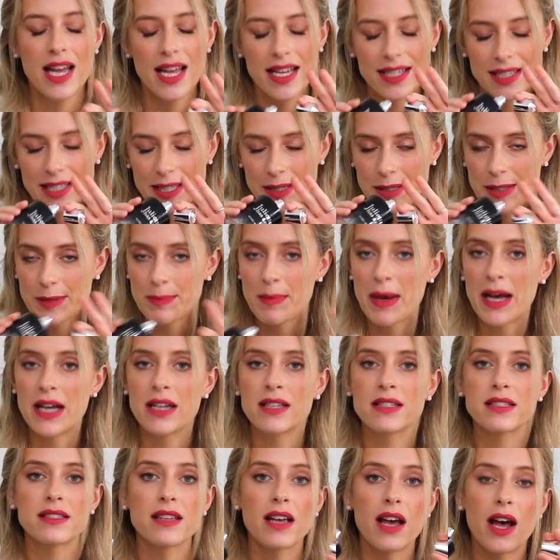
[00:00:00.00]

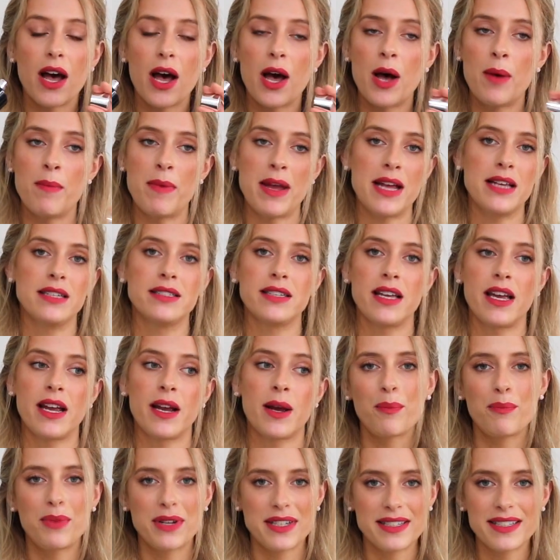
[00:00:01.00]
smells
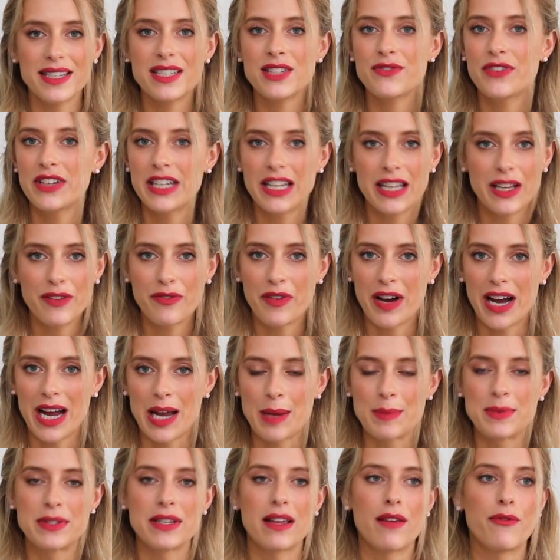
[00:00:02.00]
amazing. But since Vanilla
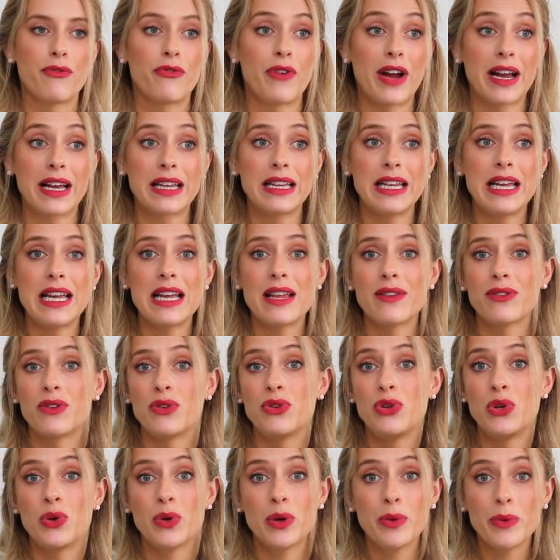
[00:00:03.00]
Vibes, frankly, the
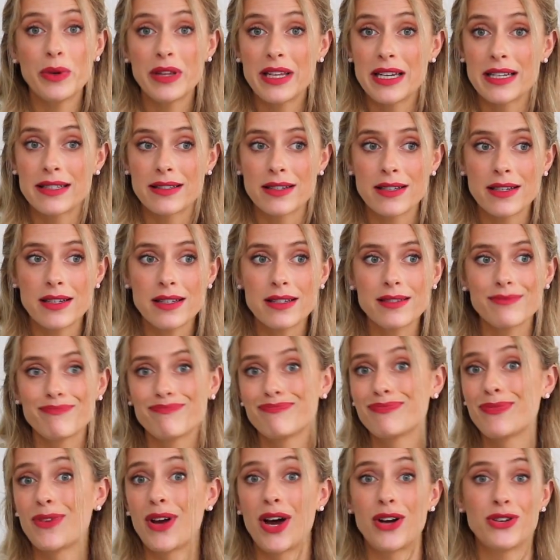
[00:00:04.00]
newer releases
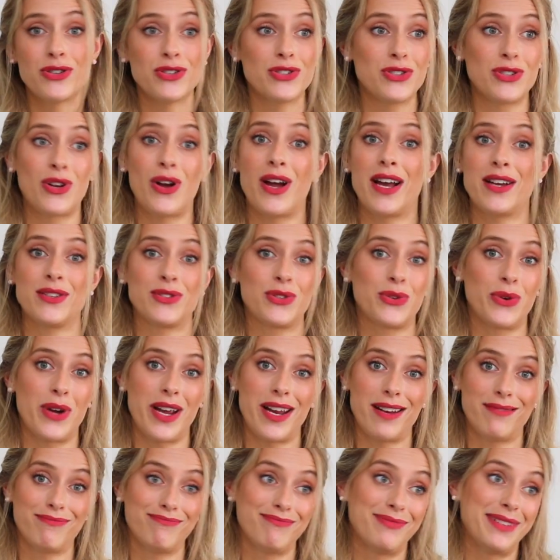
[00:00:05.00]
are just not as
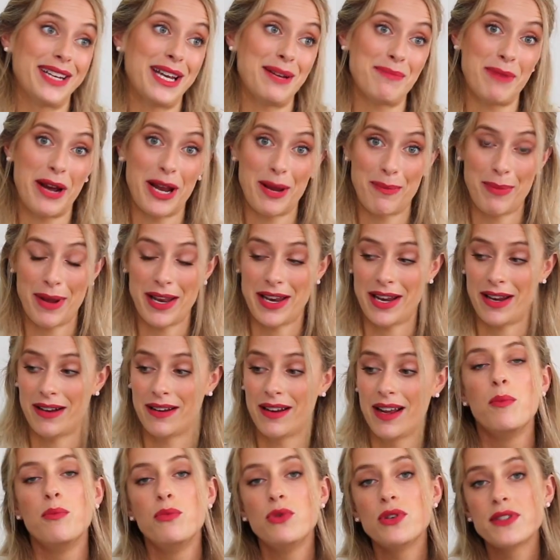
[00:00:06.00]
great, in my opinion.
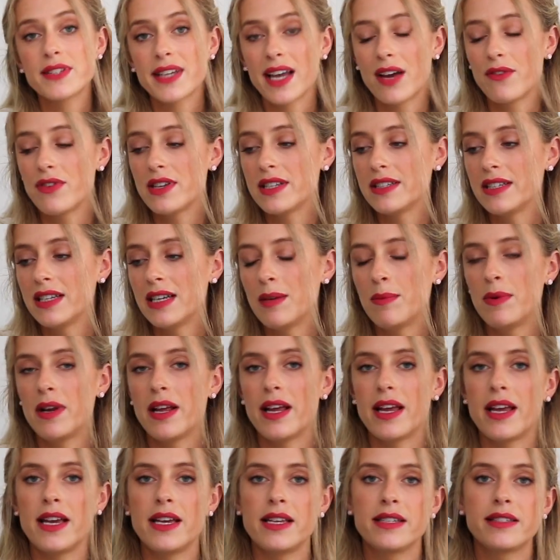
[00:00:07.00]
Musc Invisible
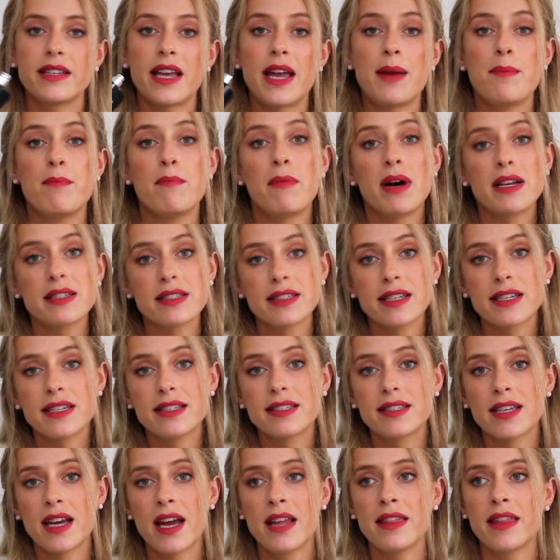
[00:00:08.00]
is a musky
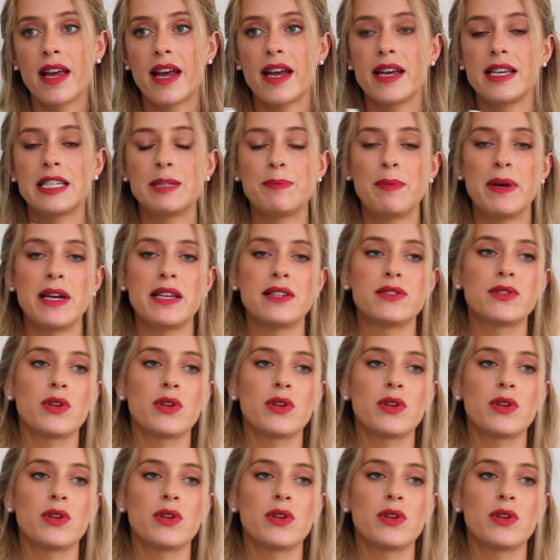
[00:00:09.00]
scent that is based